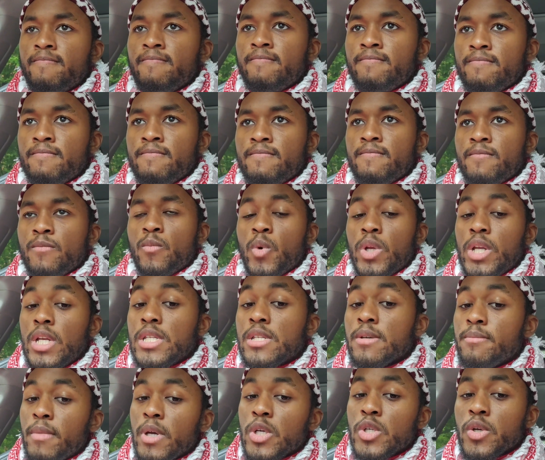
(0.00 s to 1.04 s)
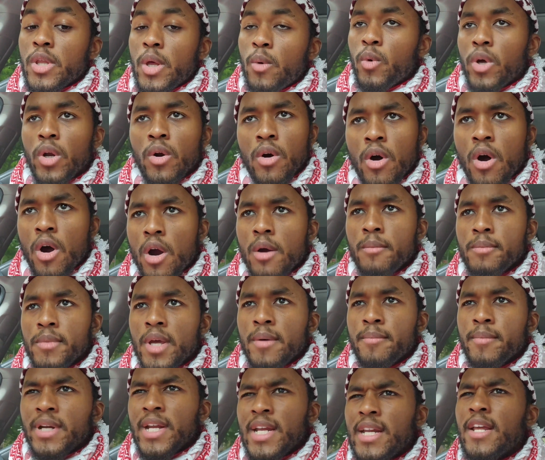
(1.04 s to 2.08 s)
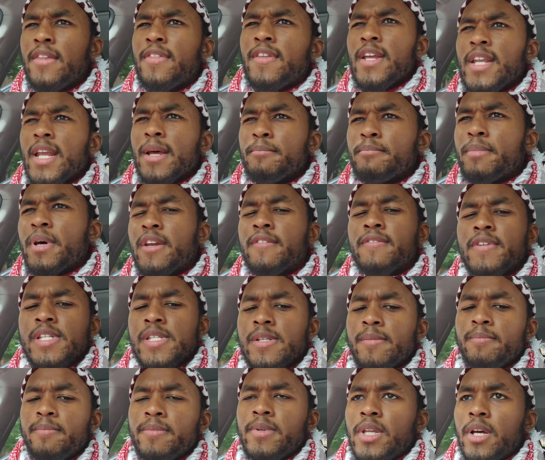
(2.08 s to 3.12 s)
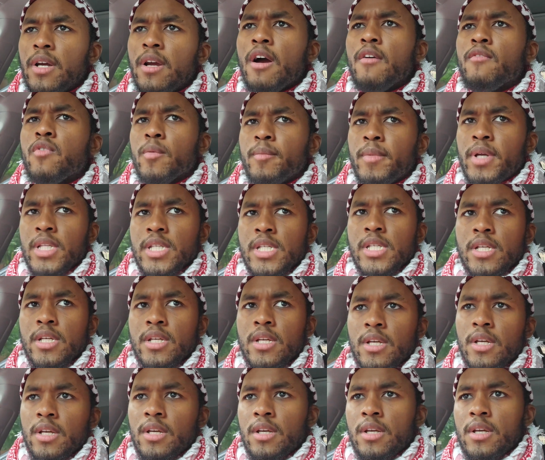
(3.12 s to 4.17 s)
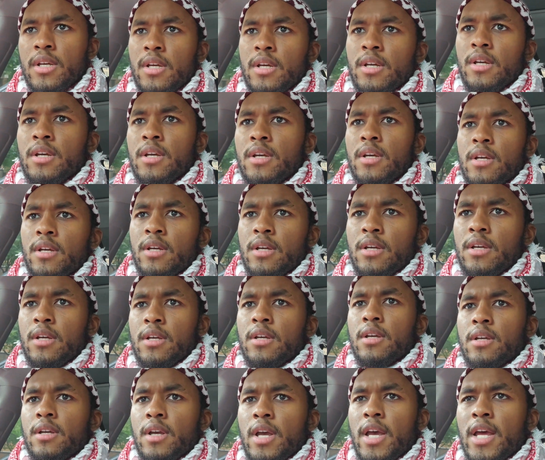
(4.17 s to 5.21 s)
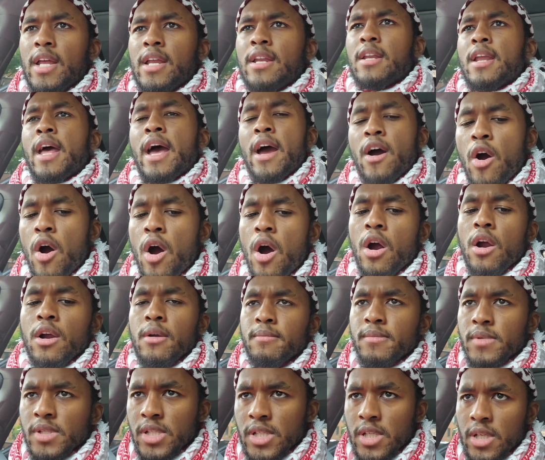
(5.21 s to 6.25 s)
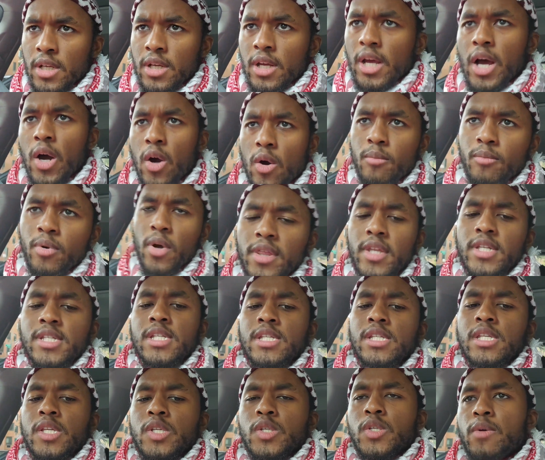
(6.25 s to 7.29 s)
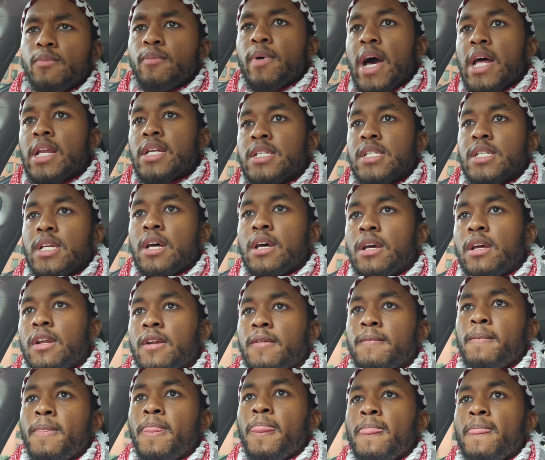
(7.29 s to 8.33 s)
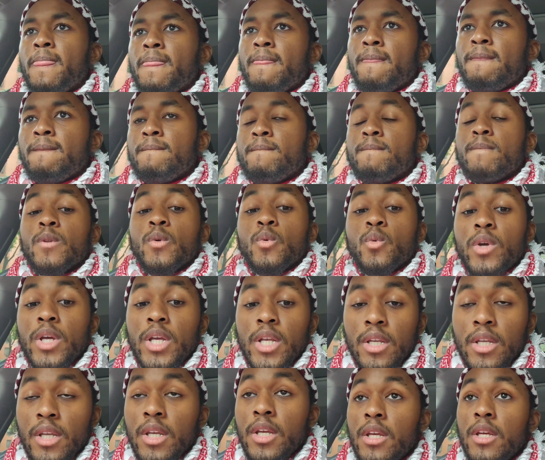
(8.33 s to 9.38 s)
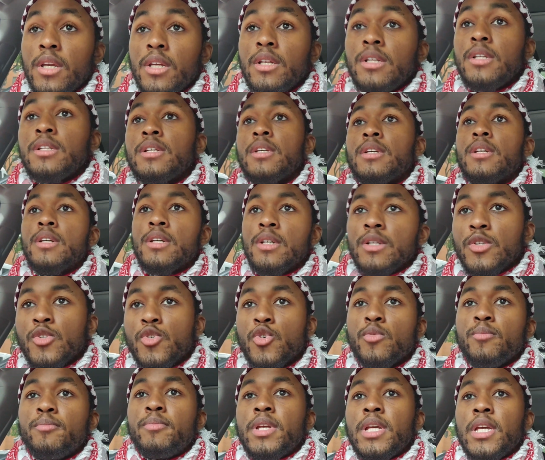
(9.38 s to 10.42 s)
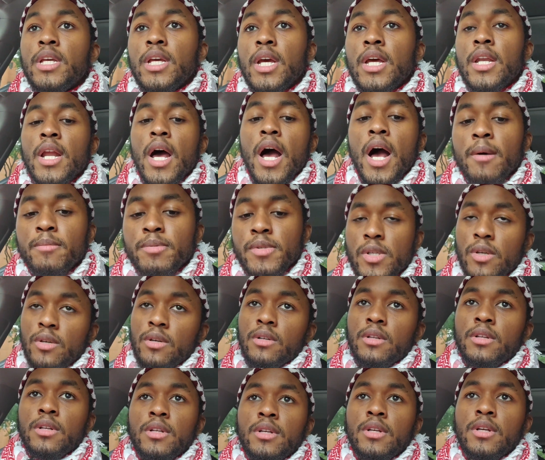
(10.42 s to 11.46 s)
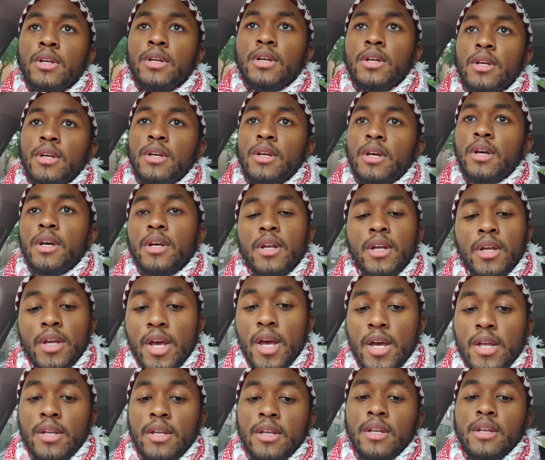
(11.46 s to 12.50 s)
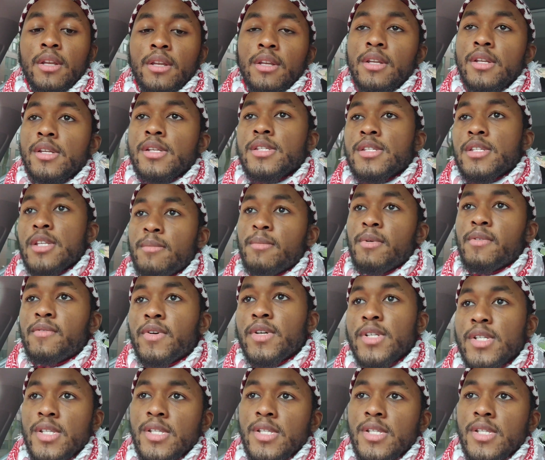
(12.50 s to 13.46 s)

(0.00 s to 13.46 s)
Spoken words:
We need to make sure that we don't harm them. But anything that benefits the government and harms our brothers and sisters in Palestine, we need to be an obstacle. And again, some of us